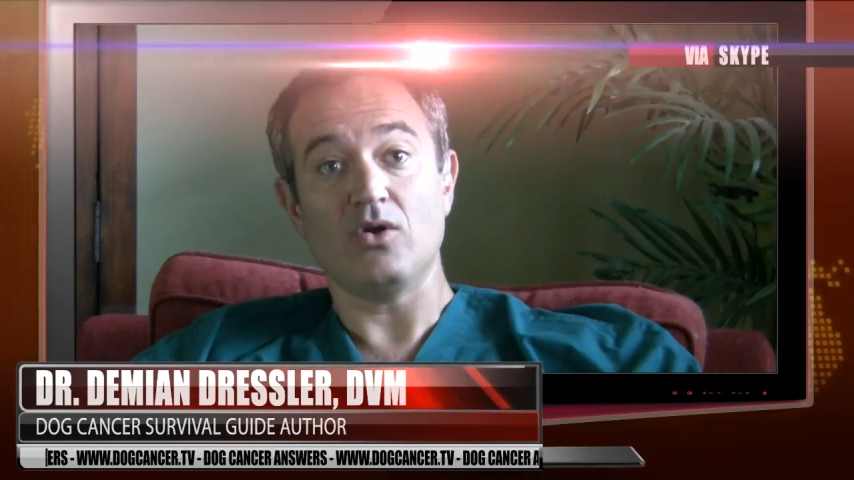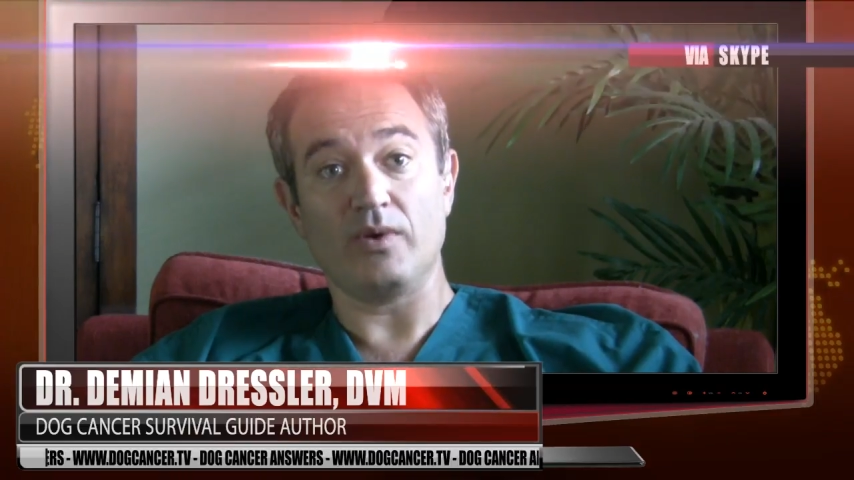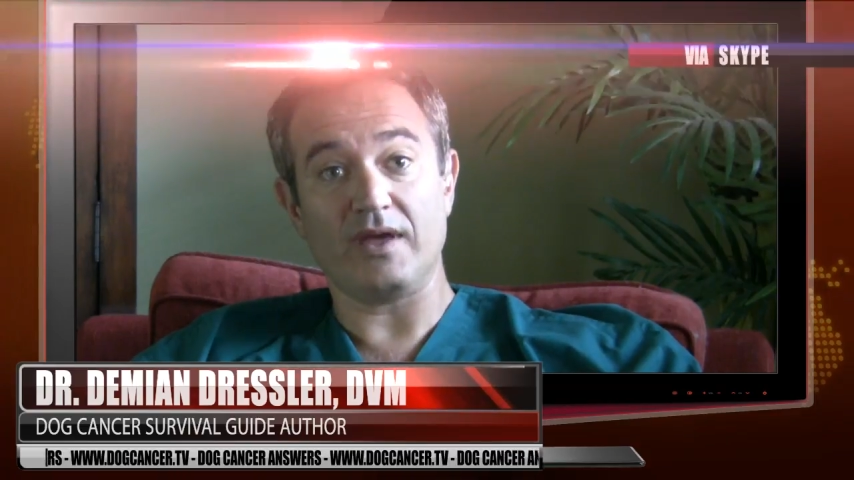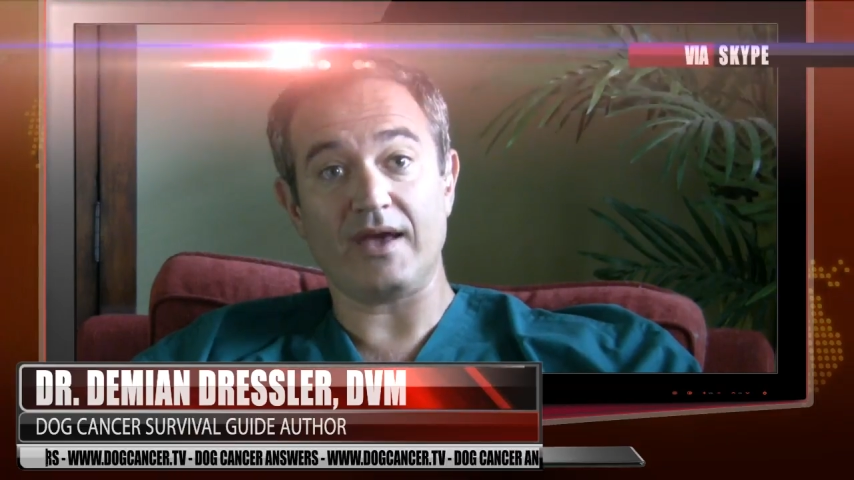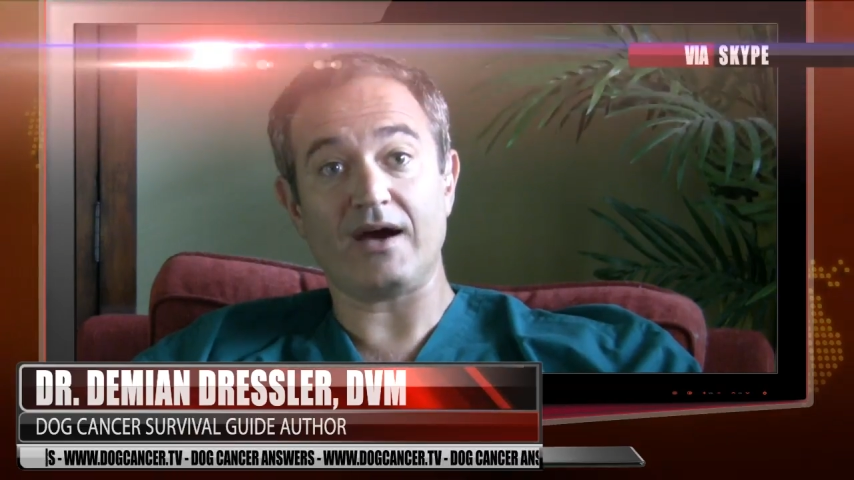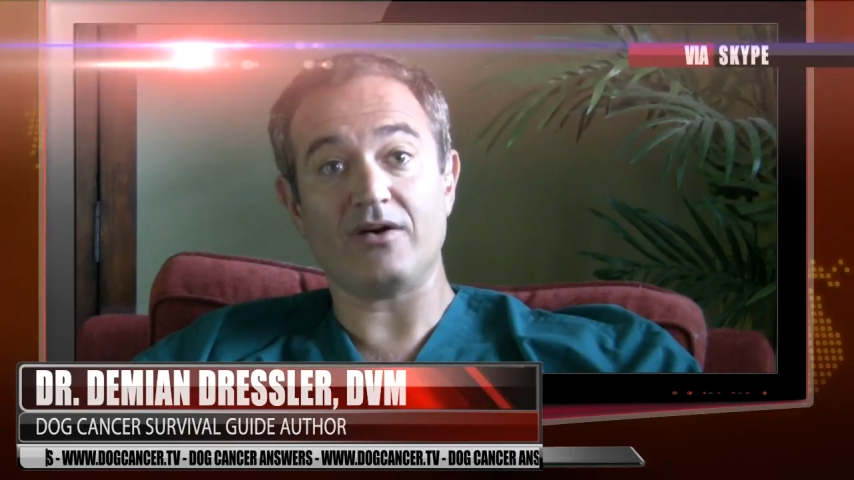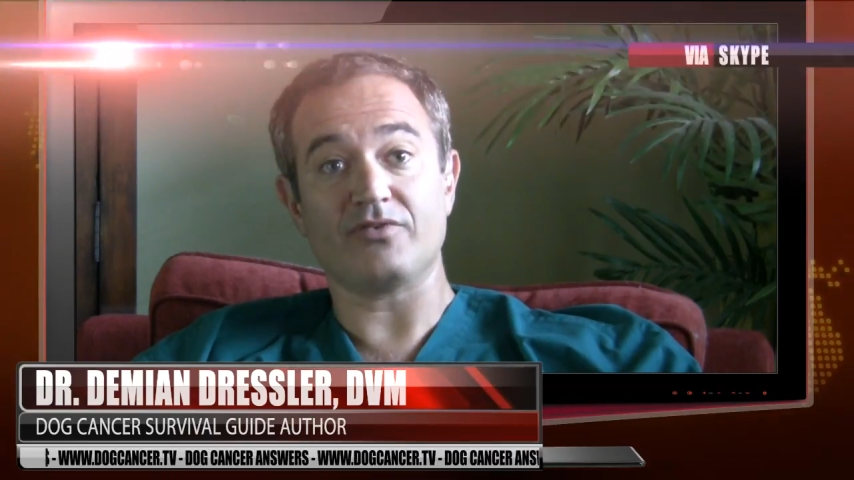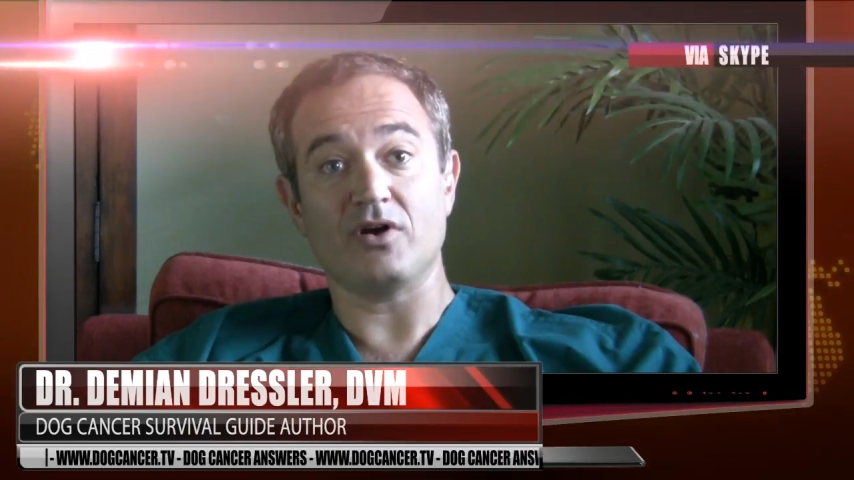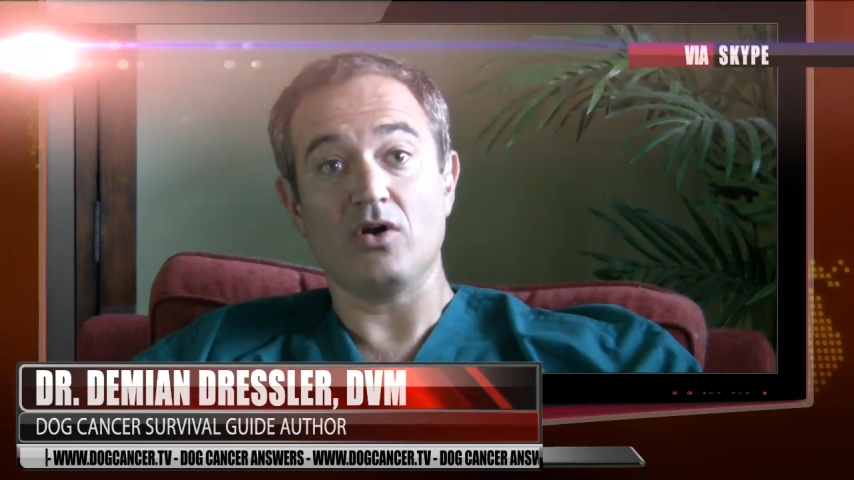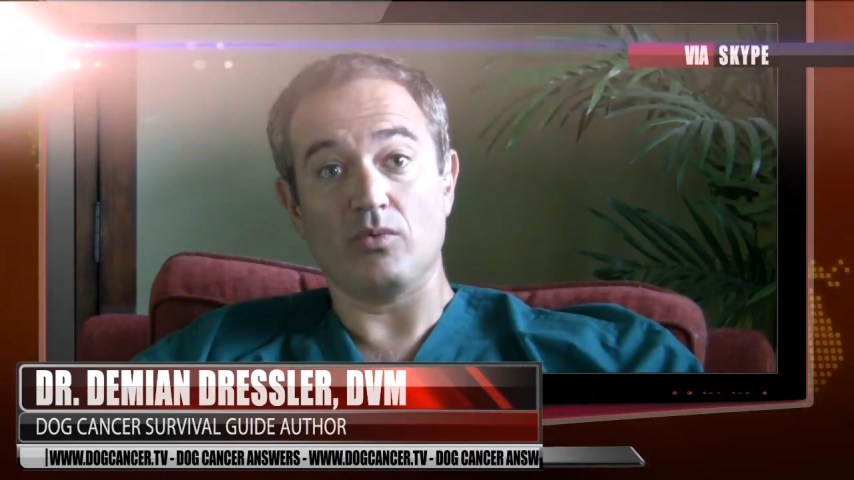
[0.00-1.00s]
we
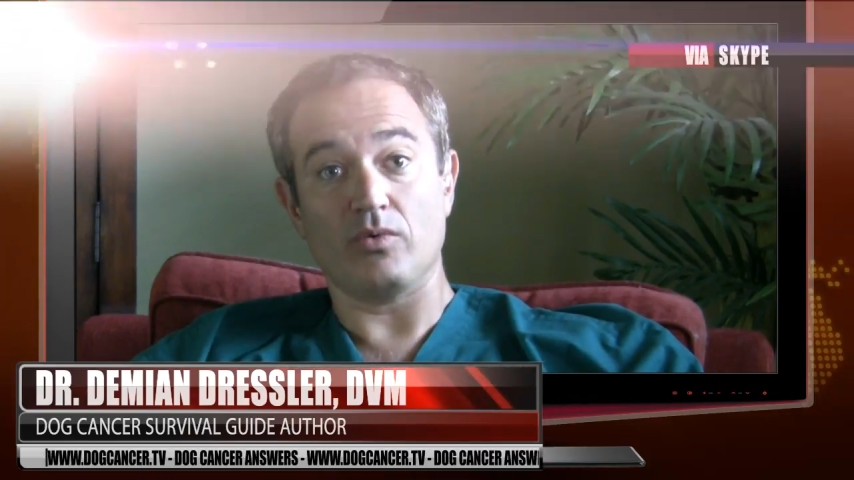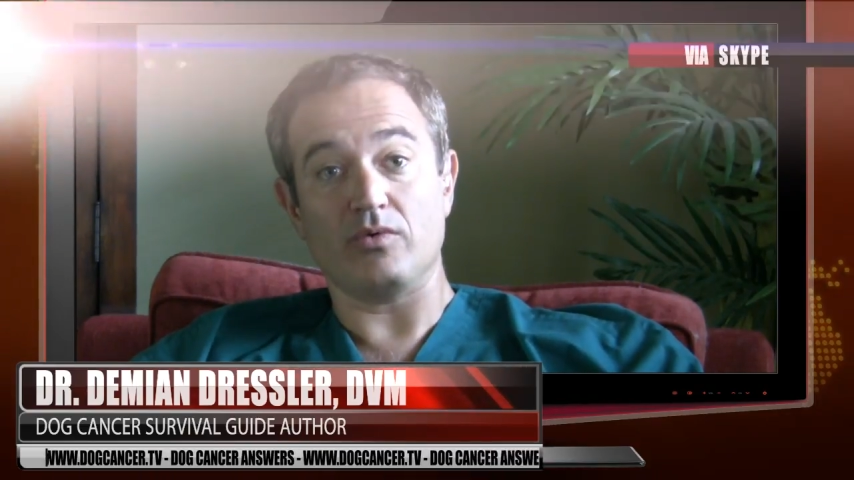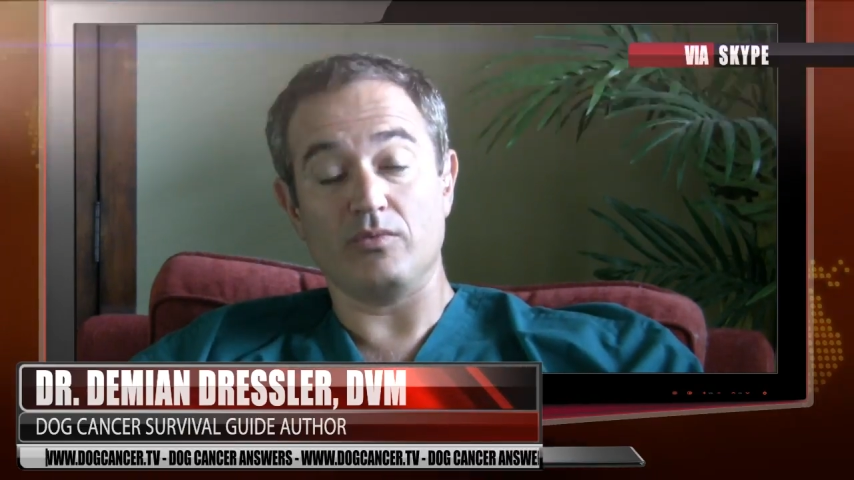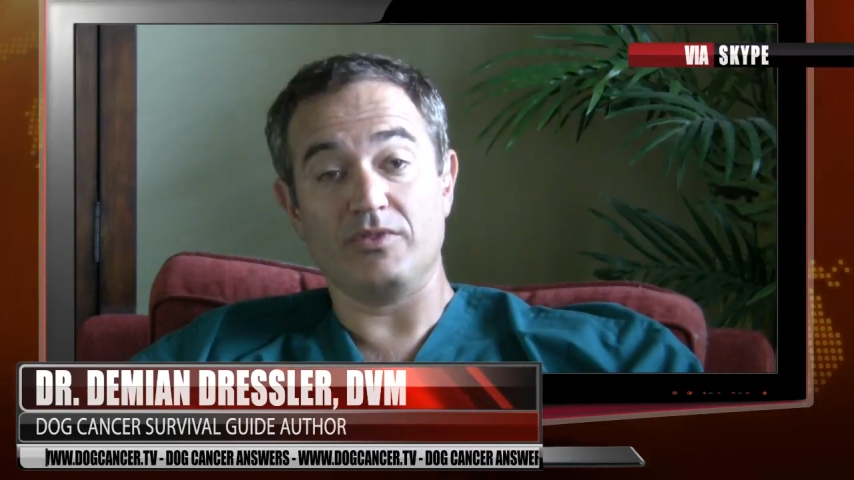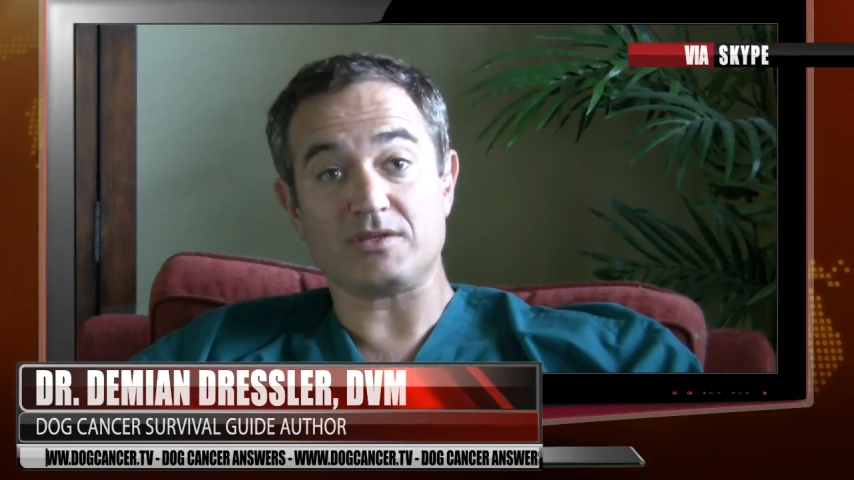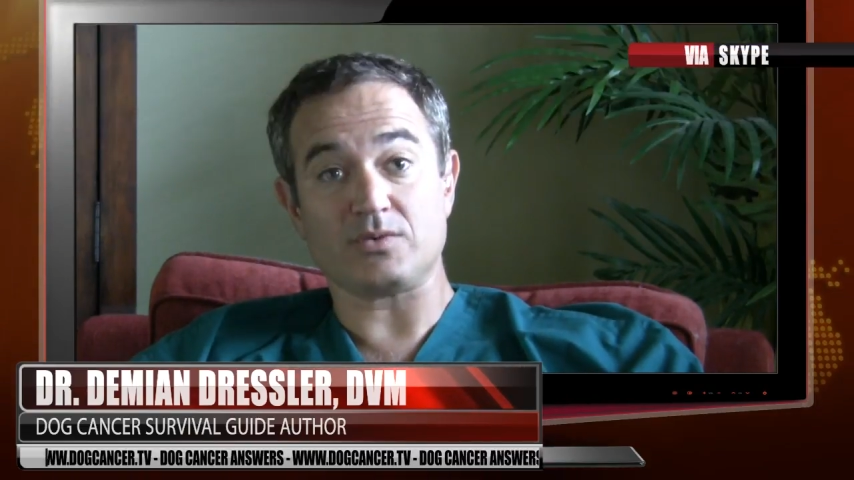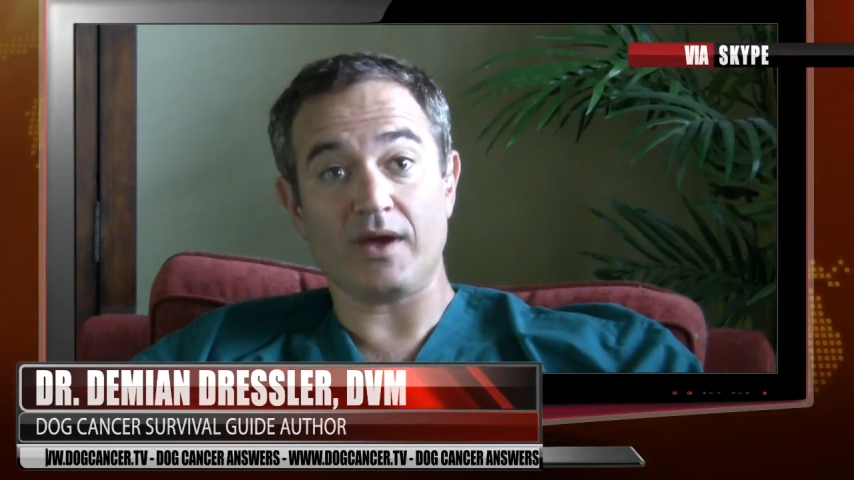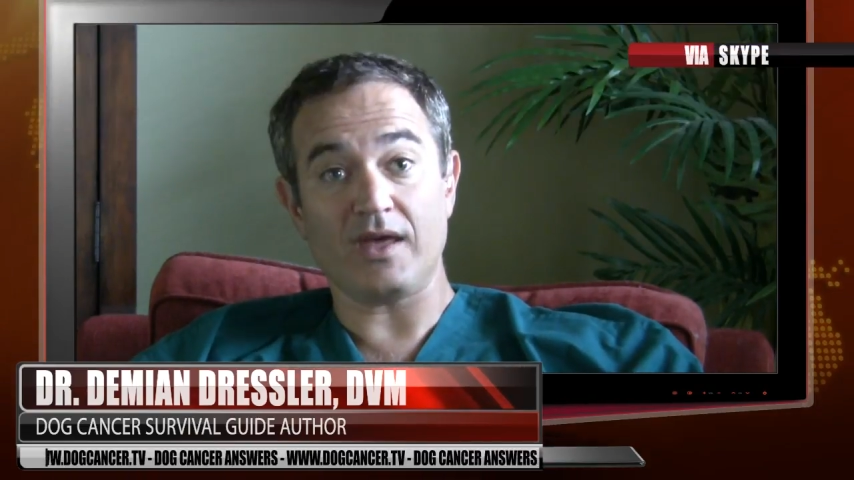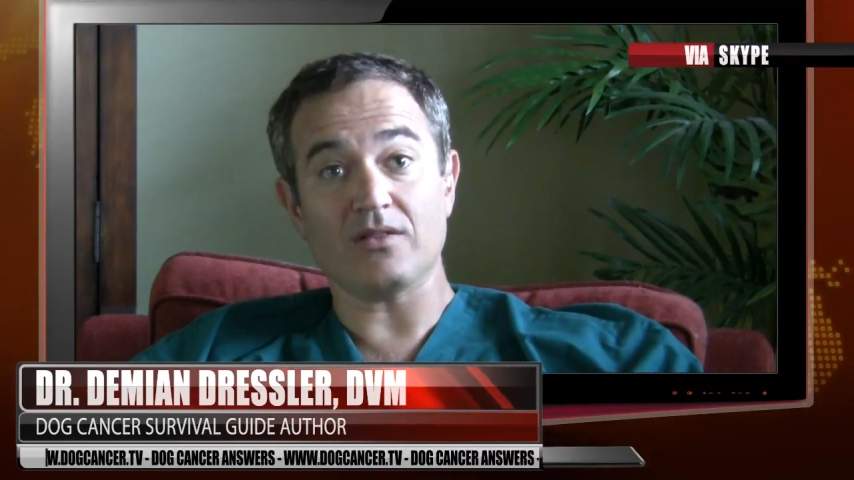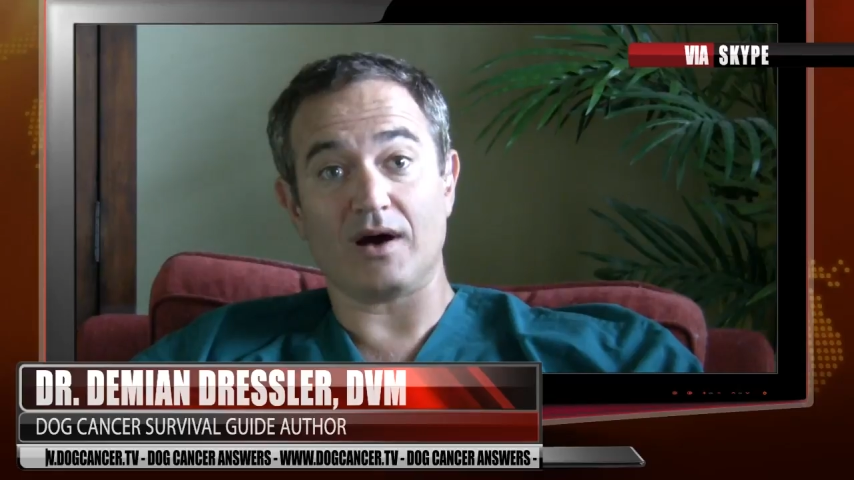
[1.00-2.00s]
have this
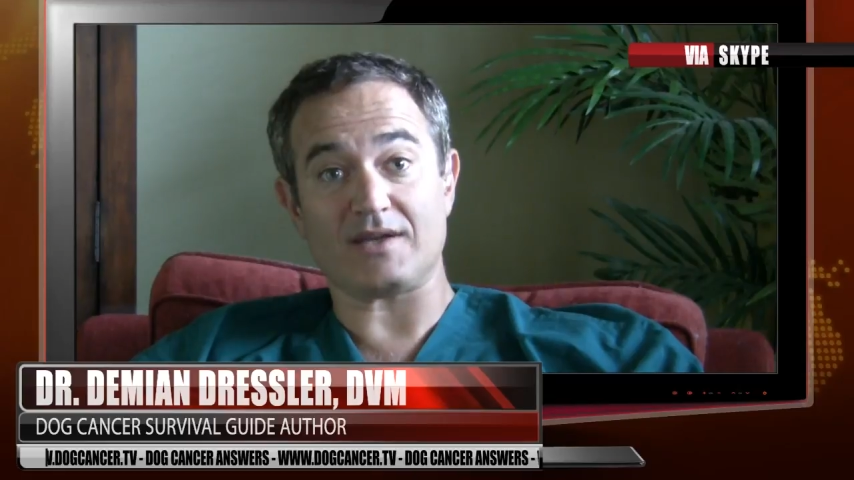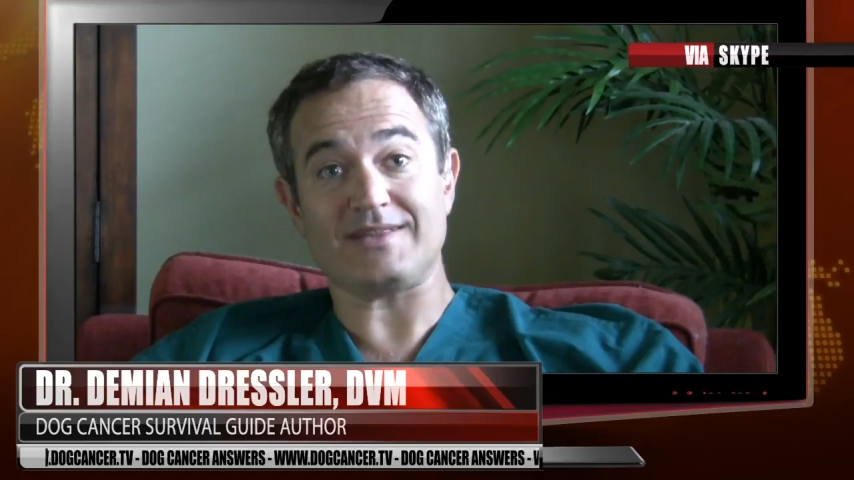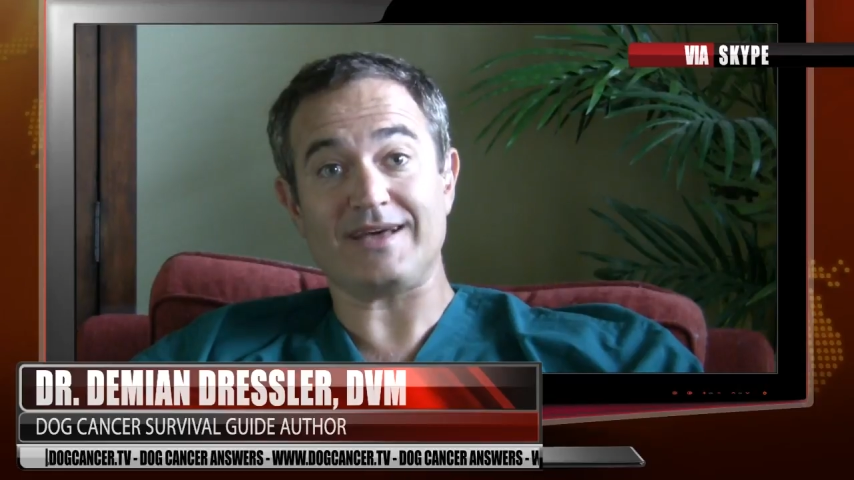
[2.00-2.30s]
weight loss.